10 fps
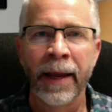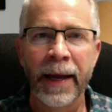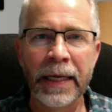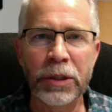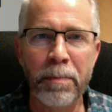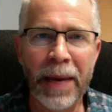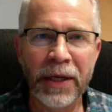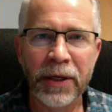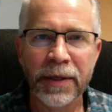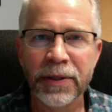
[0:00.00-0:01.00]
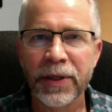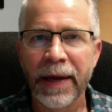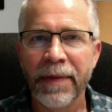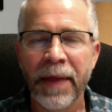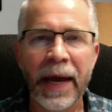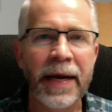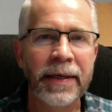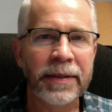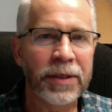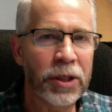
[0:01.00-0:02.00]
his minions, and
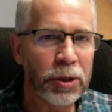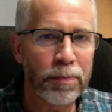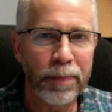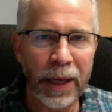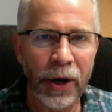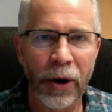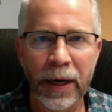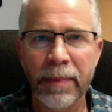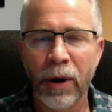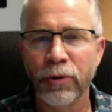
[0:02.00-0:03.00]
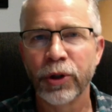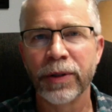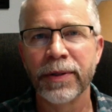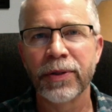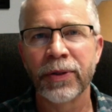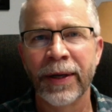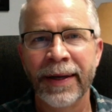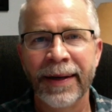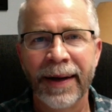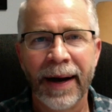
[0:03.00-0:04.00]
they spin our emotions
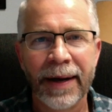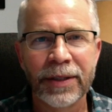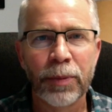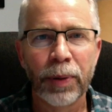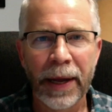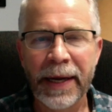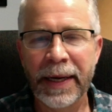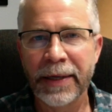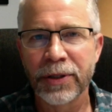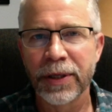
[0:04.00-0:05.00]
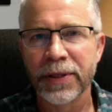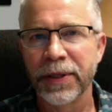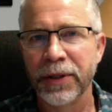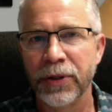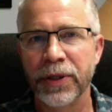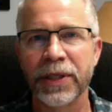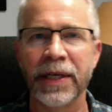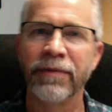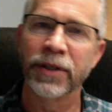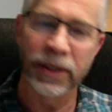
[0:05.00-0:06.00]
to play against us and to
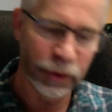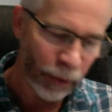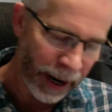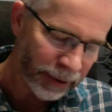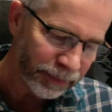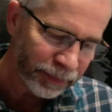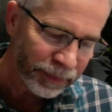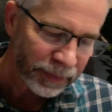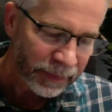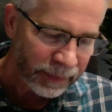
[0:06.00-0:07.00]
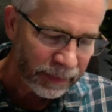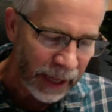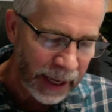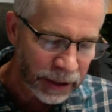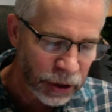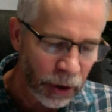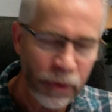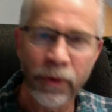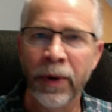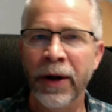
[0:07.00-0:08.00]
deceive us as well. And
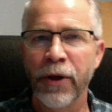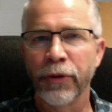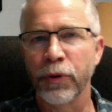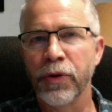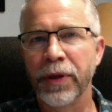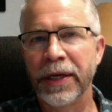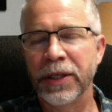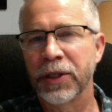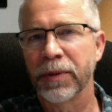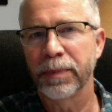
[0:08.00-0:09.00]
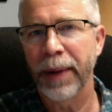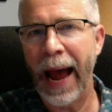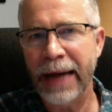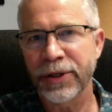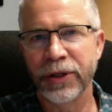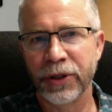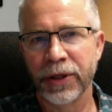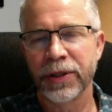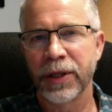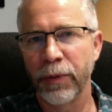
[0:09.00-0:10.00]
so through these
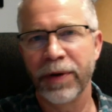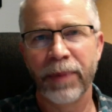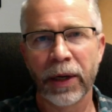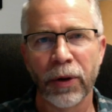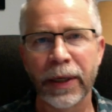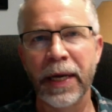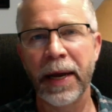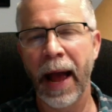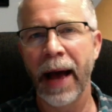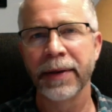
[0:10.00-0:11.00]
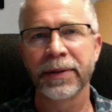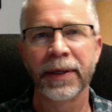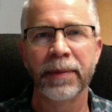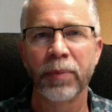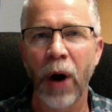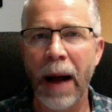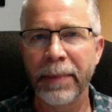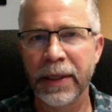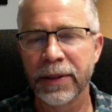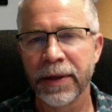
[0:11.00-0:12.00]
passages that we've been looking at, brought
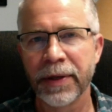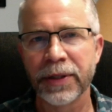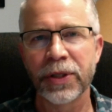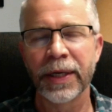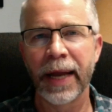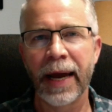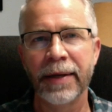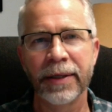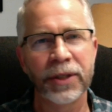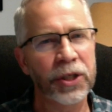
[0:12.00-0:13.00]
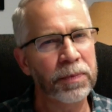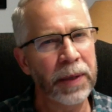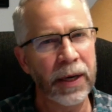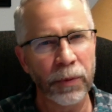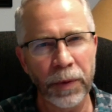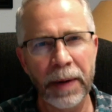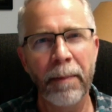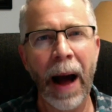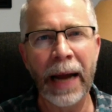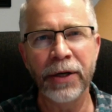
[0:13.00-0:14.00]
me to this today to just be a
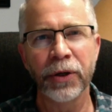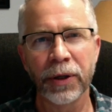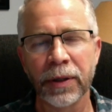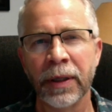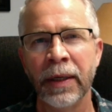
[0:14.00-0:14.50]
reminder